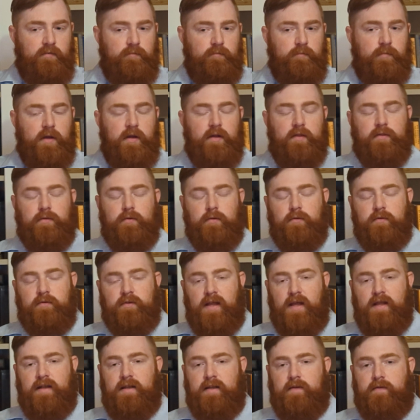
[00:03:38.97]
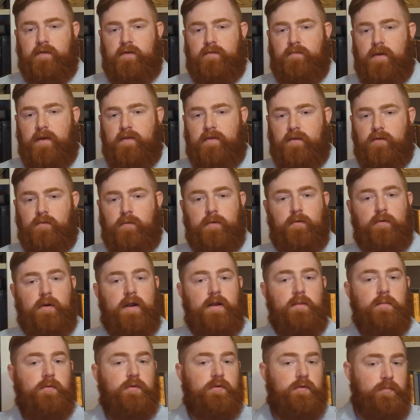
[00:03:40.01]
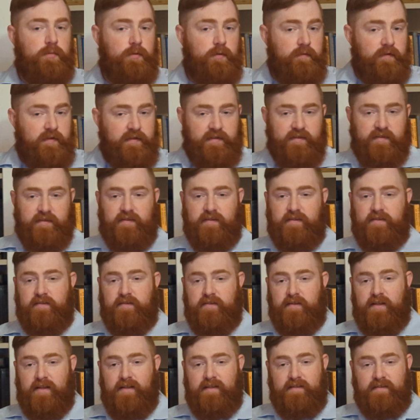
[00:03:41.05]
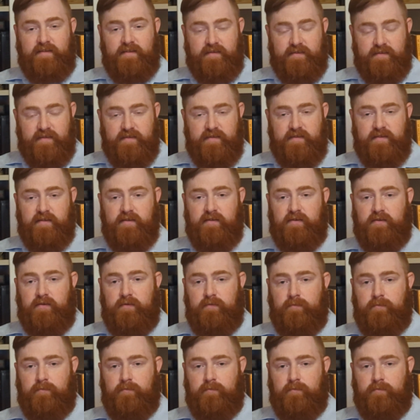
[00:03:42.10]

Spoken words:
but through scientific method we were able to prove its existence.